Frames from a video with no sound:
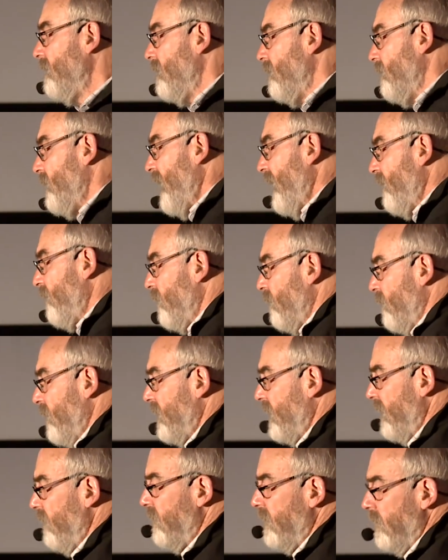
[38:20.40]
We haven't
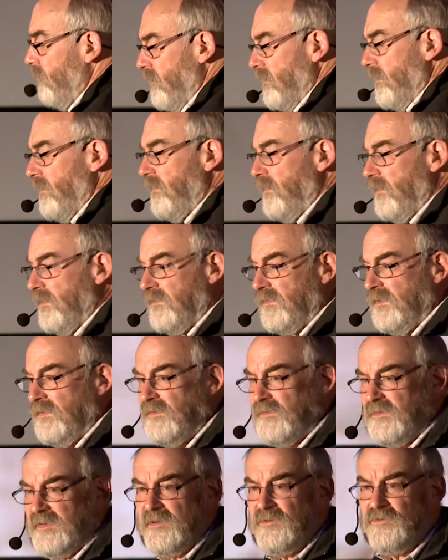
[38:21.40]
forgiven them for the
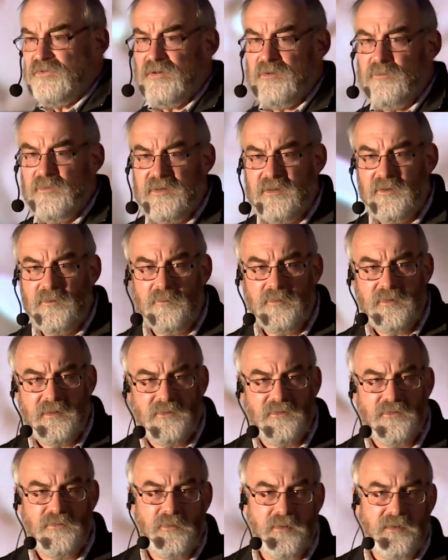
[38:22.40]
13th century, and we don't
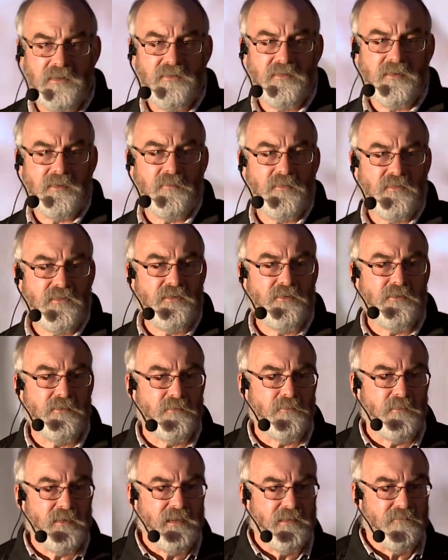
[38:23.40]
plan to anytime
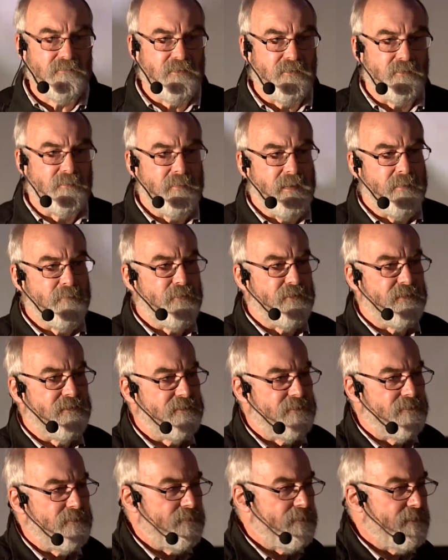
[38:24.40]
soon. We have long
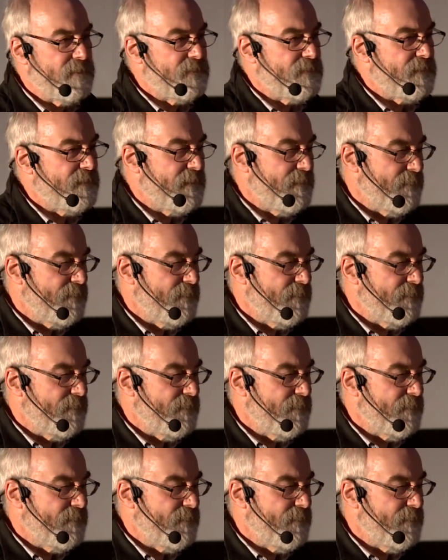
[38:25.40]
memories in the world.